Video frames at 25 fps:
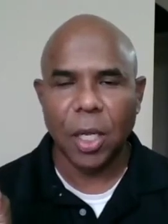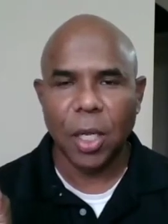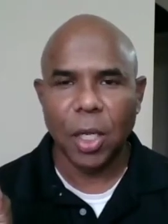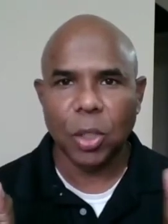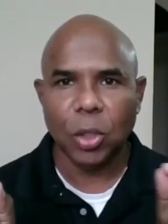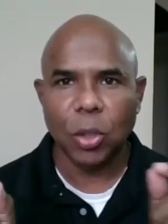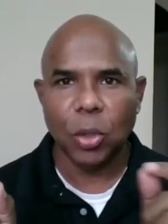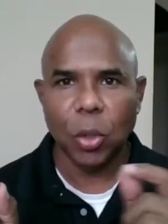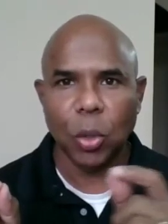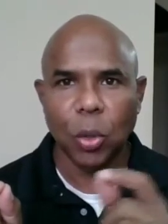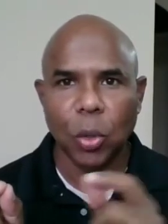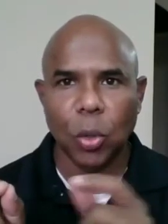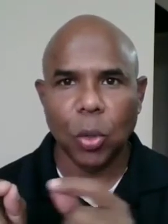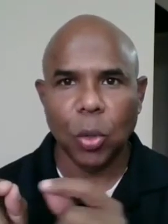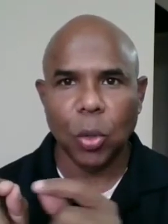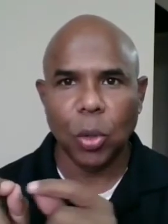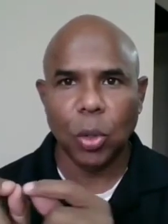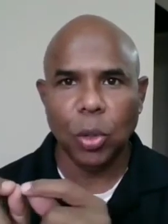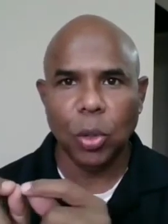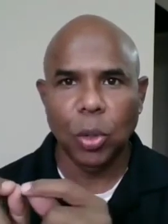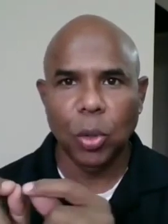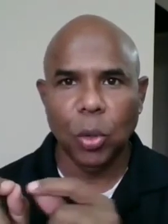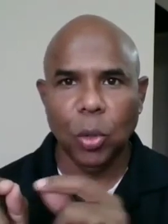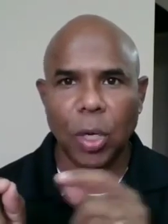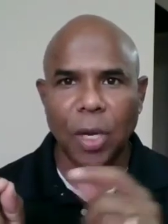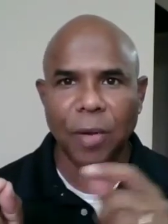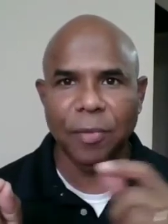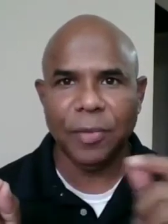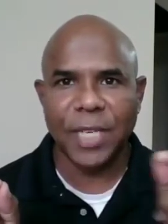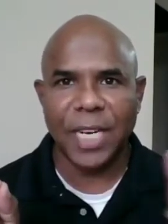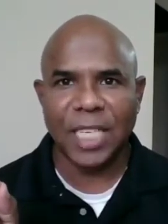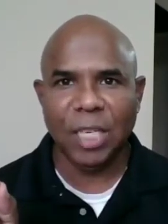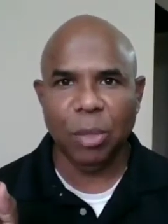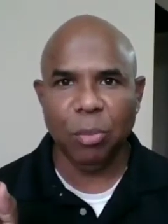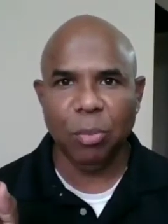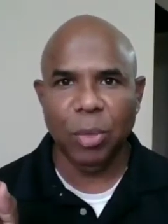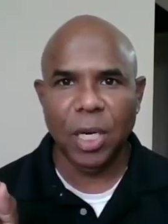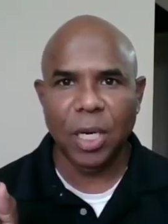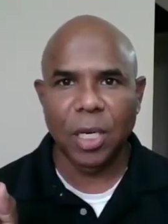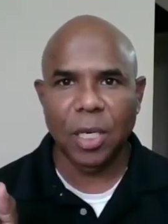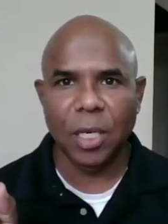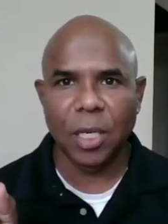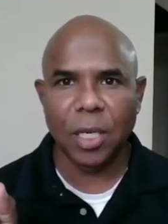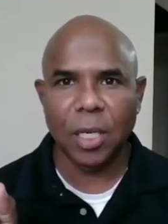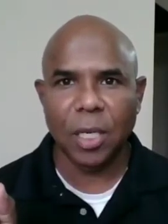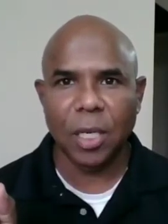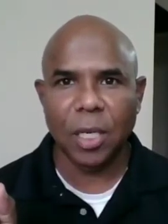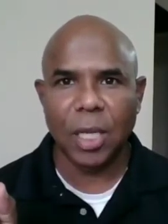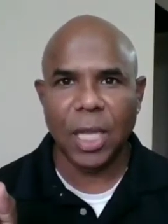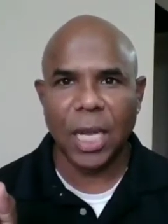So you have
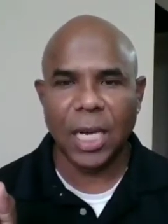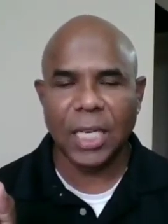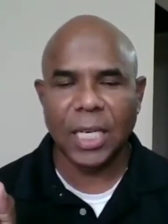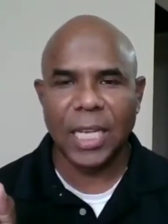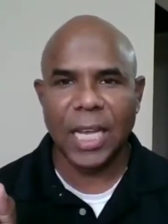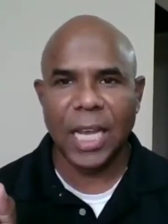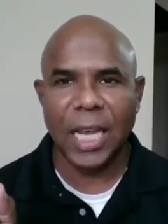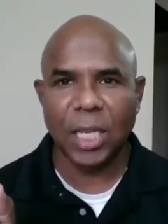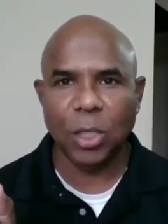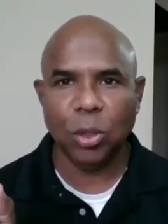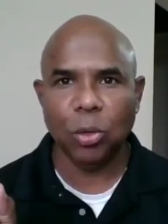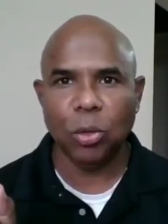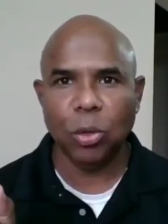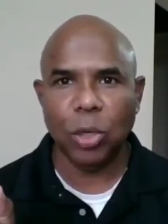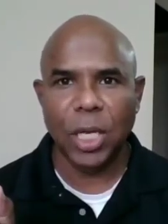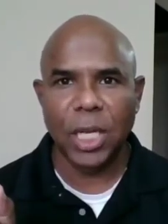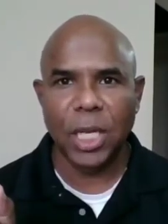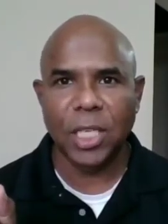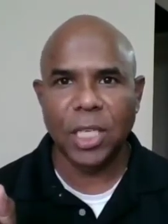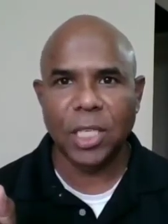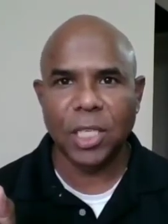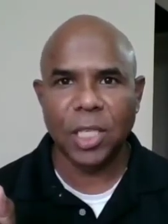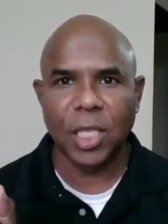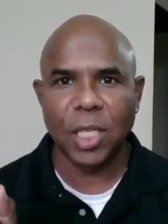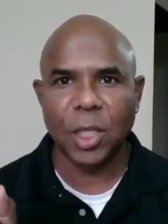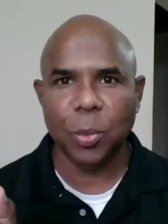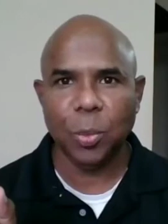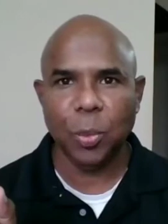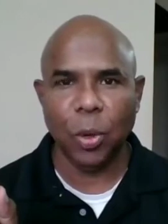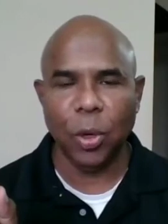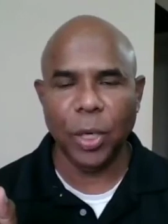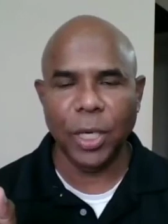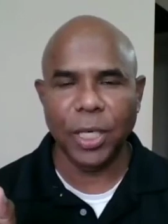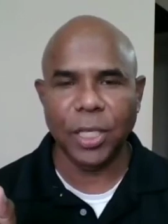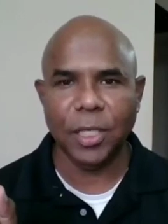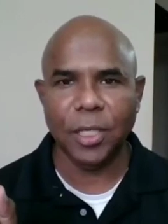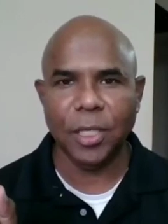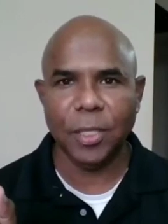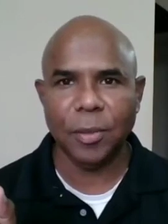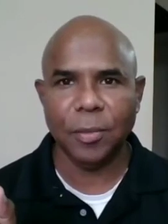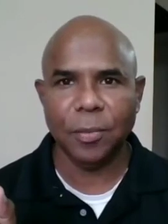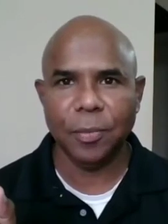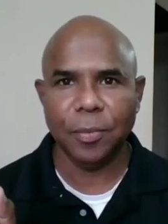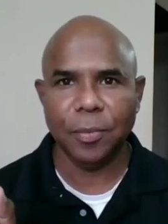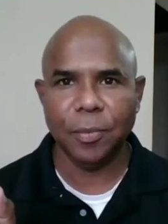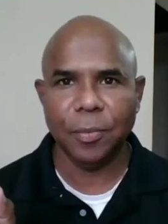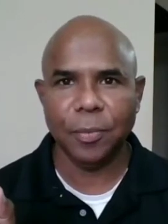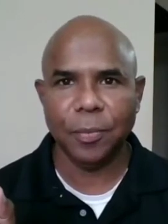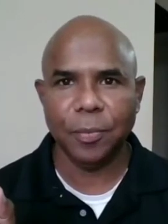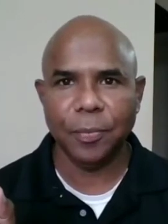determined that he has to reach this point,
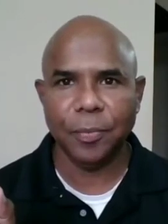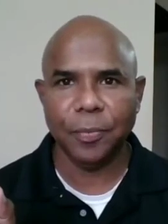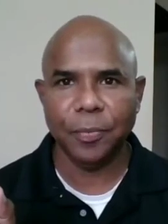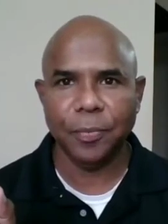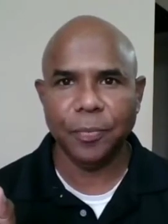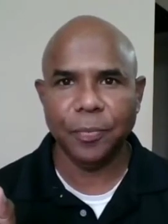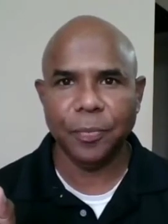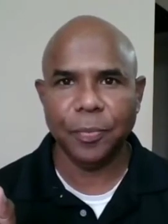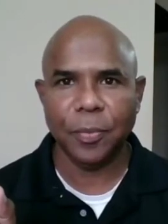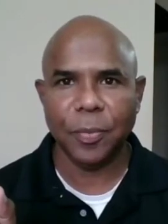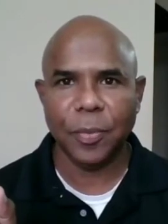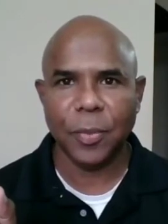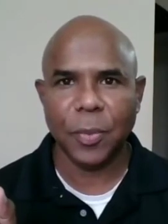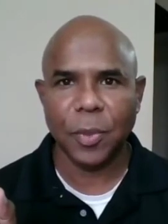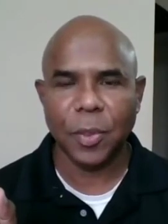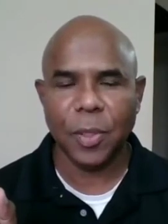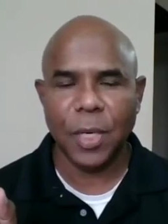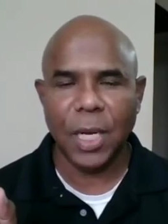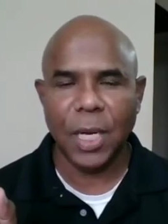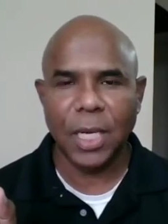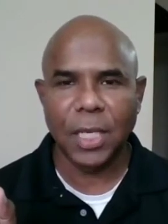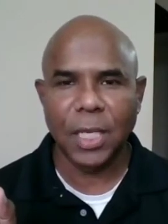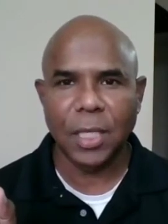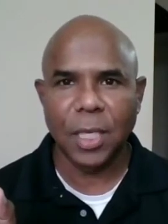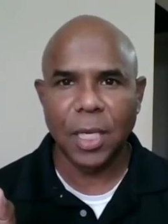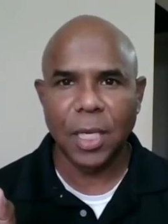right?